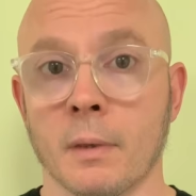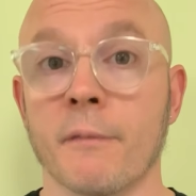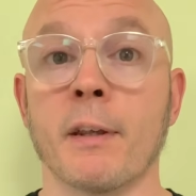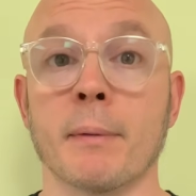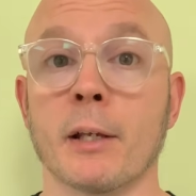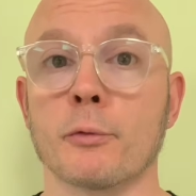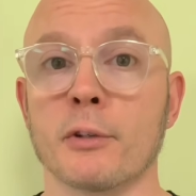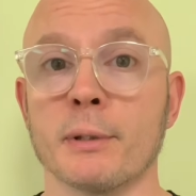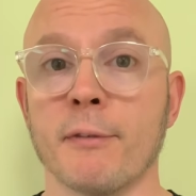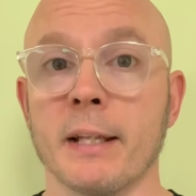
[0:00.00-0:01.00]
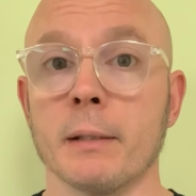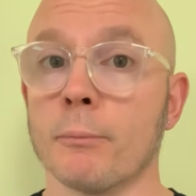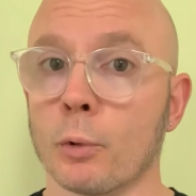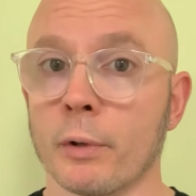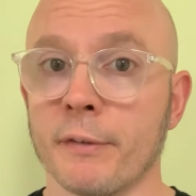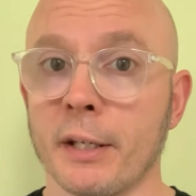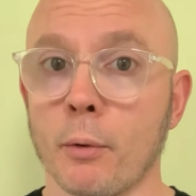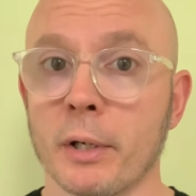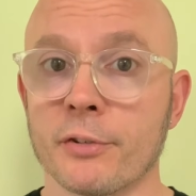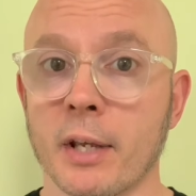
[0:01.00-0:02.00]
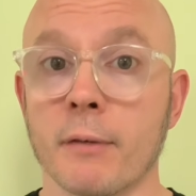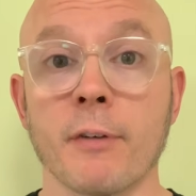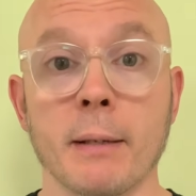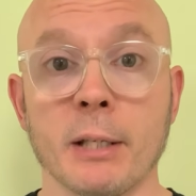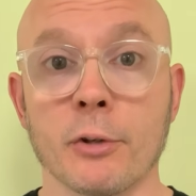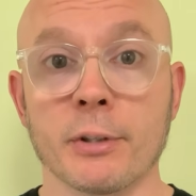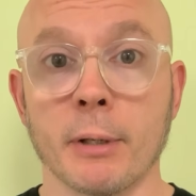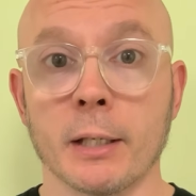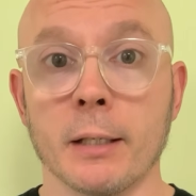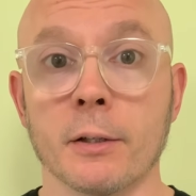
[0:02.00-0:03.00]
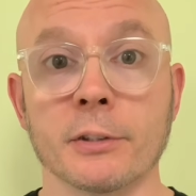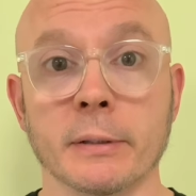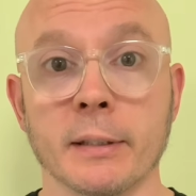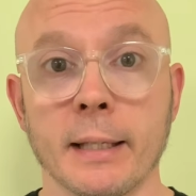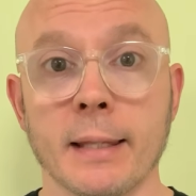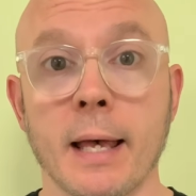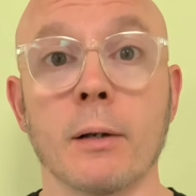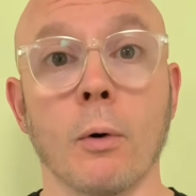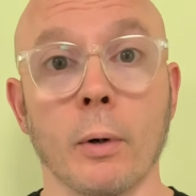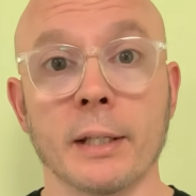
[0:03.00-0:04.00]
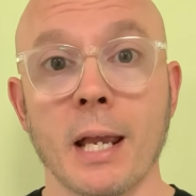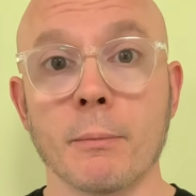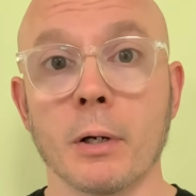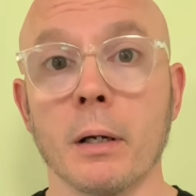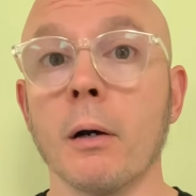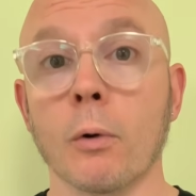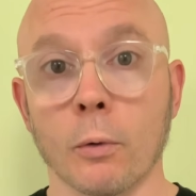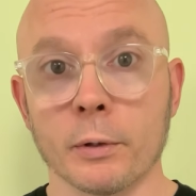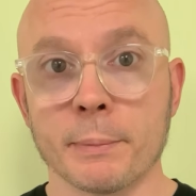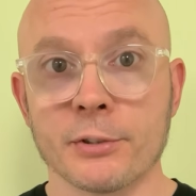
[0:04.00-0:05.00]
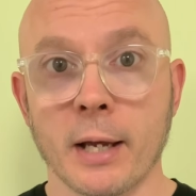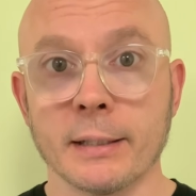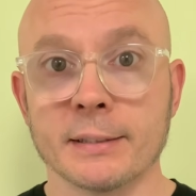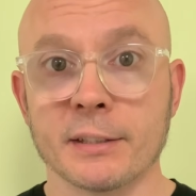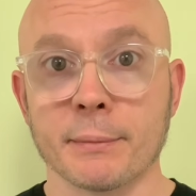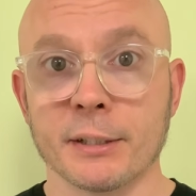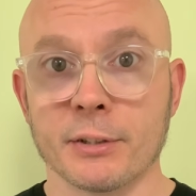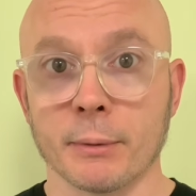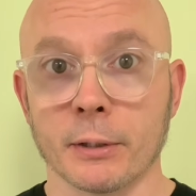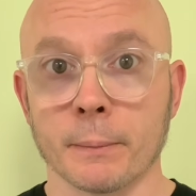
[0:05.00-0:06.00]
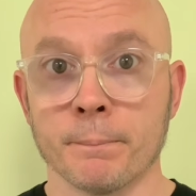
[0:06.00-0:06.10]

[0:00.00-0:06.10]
If anybody else wants me to find them, record a video where you say, "Find me, Jose Monkey," or something like that, on camera, or hold up a sign that says something similar.